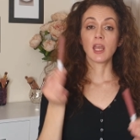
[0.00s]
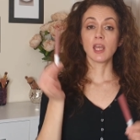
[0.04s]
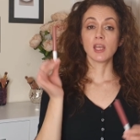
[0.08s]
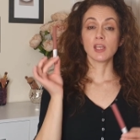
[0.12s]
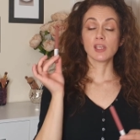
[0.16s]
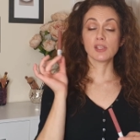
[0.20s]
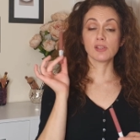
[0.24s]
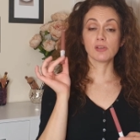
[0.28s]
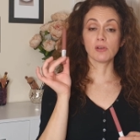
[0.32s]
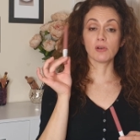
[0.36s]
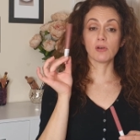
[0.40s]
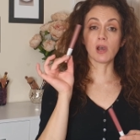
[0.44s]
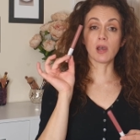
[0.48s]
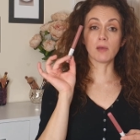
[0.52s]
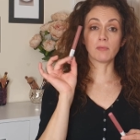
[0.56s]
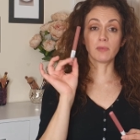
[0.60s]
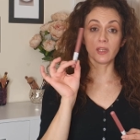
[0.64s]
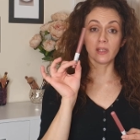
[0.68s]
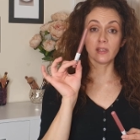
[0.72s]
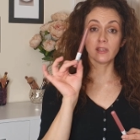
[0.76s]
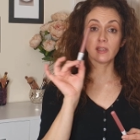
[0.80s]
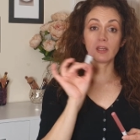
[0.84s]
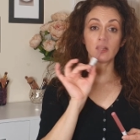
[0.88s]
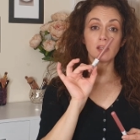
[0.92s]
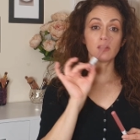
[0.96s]
So I'm not
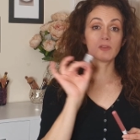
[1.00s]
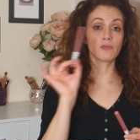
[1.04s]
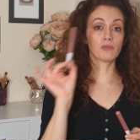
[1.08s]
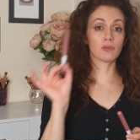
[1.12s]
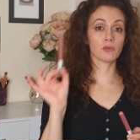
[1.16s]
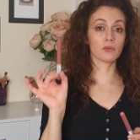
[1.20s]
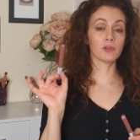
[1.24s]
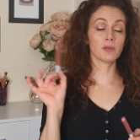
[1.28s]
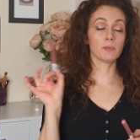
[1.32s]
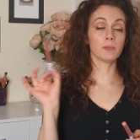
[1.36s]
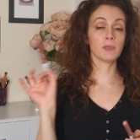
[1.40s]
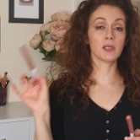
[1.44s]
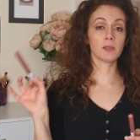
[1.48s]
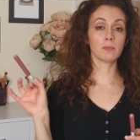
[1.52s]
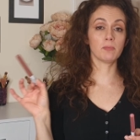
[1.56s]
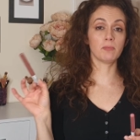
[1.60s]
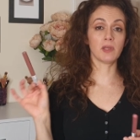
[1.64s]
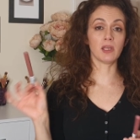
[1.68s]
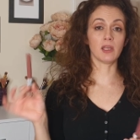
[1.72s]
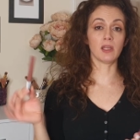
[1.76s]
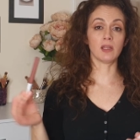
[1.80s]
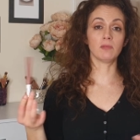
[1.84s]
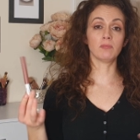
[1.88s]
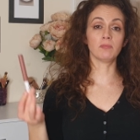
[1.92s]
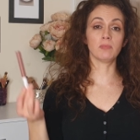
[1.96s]
gonna throw them in a
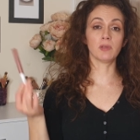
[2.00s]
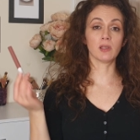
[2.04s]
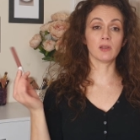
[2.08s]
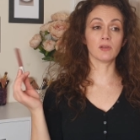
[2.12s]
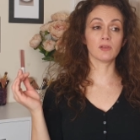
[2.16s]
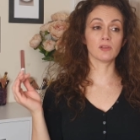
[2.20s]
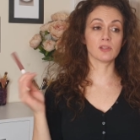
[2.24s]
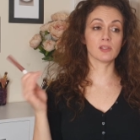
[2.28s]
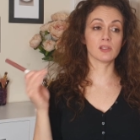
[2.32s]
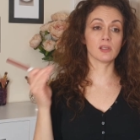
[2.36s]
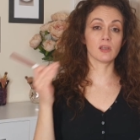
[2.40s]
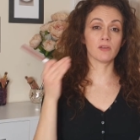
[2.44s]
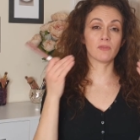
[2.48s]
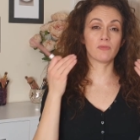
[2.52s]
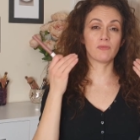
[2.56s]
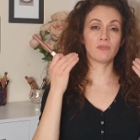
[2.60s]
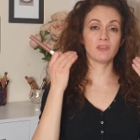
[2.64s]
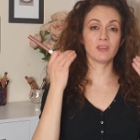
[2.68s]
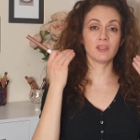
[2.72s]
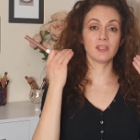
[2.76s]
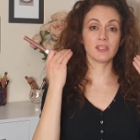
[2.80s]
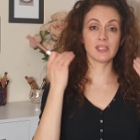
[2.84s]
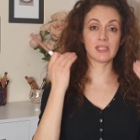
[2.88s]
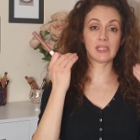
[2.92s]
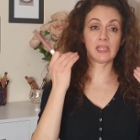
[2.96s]
bin because of
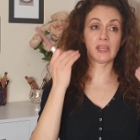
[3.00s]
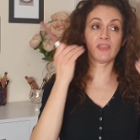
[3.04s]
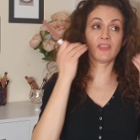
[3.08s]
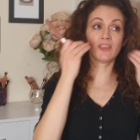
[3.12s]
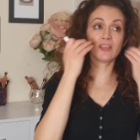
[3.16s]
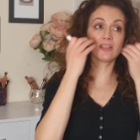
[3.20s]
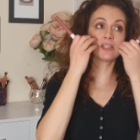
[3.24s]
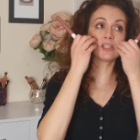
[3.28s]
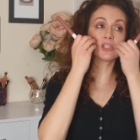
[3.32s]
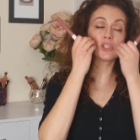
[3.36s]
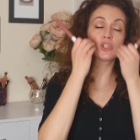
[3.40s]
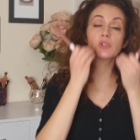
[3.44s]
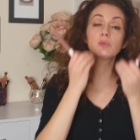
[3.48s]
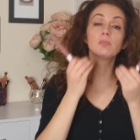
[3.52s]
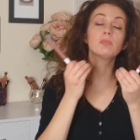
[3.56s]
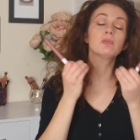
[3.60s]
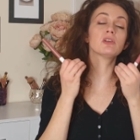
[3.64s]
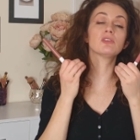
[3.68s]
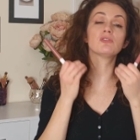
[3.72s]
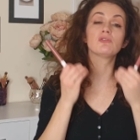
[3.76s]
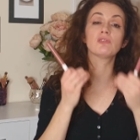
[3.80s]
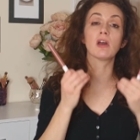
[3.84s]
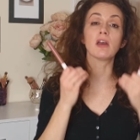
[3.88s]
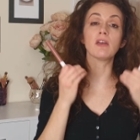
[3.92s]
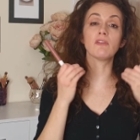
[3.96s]
this super
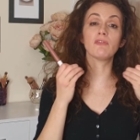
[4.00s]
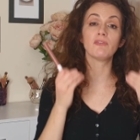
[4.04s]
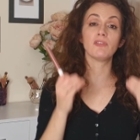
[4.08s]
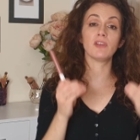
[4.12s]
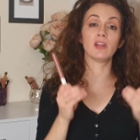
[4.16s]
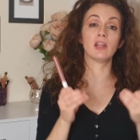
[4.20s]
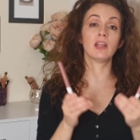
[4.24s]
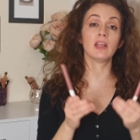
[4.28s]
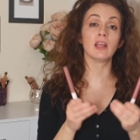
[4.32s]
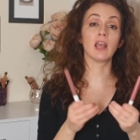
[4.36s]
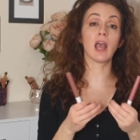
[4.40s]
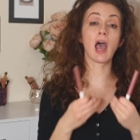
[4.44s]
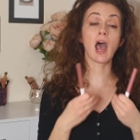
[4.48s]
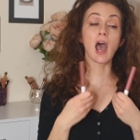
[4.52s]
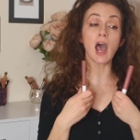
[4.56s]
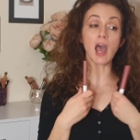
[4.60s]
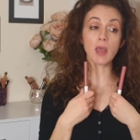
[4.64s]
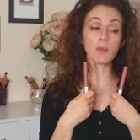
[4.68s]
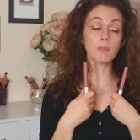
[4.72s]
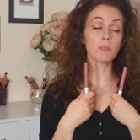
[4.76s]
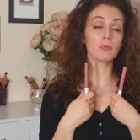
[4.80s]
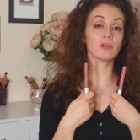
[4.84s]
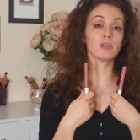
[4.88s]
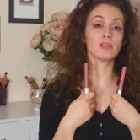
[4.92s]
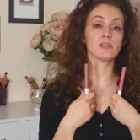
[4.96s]
dry feeling. I
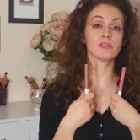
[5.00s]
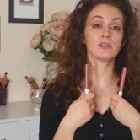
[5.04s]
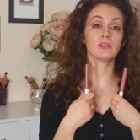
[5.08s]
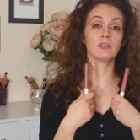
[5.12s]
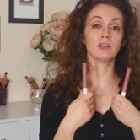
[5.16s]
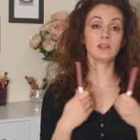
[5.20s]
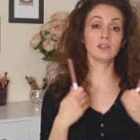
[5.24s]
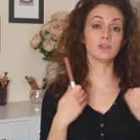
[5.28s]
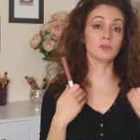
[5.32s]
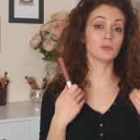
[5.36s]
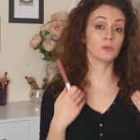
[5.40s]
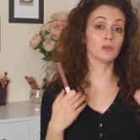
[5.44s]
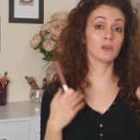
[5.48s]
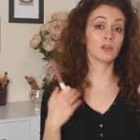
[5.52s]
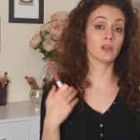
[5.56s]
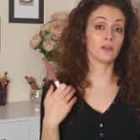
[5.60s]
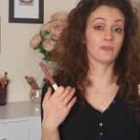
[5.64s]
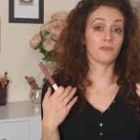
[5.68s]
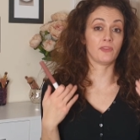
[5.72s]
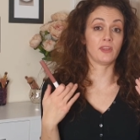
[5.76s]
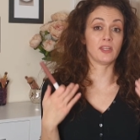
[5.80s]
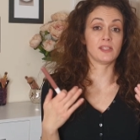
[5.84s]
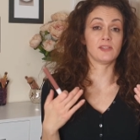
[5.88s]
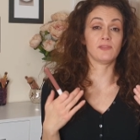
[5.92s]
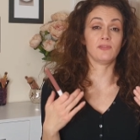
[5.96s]
personally don't love
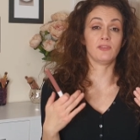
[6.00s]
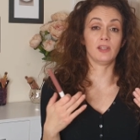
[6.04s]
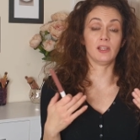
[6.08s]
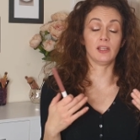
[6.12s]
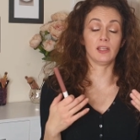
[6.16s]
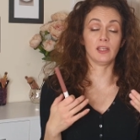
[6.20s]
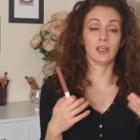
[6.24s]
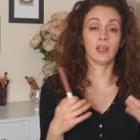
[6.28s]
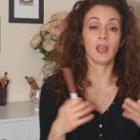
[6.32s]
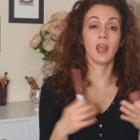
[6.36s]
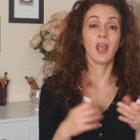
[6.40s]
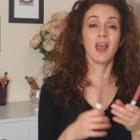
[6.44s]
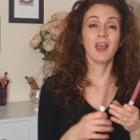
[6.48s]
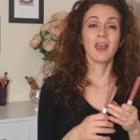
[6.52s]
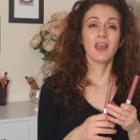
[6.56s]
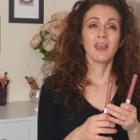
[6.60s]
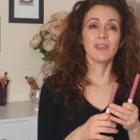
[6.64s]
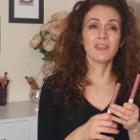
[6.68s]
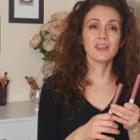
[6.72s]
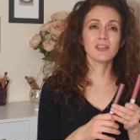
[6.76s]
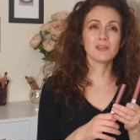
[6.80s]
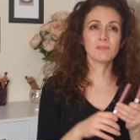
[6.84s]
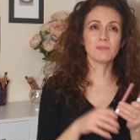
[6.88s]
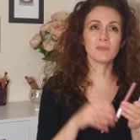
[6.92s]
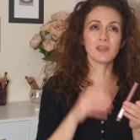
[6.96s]
this feeling.
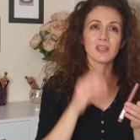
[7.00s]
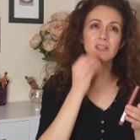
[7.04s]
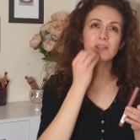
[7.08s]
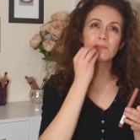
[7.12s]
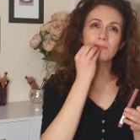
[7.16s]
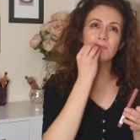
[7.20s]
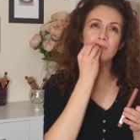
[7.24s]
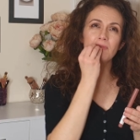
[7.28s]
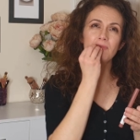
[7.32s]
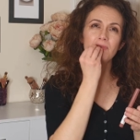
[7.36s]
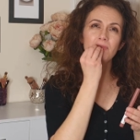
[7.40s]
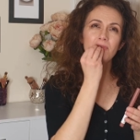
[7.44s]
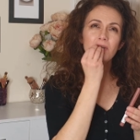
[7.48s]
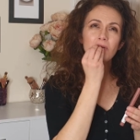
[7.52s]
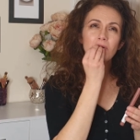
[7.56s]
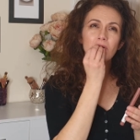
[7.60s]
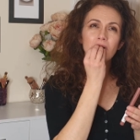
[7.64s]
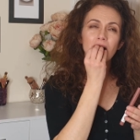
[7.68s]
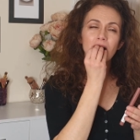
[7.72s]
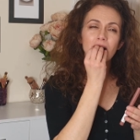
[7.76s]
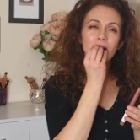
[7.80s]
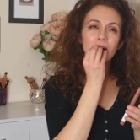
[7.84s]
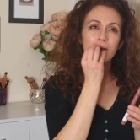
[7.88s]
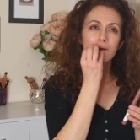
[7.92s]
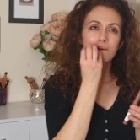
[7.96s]
This makes me feel
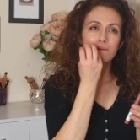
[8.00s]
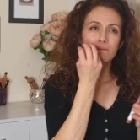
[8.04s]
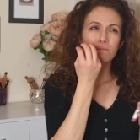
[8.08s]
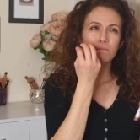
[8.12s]
like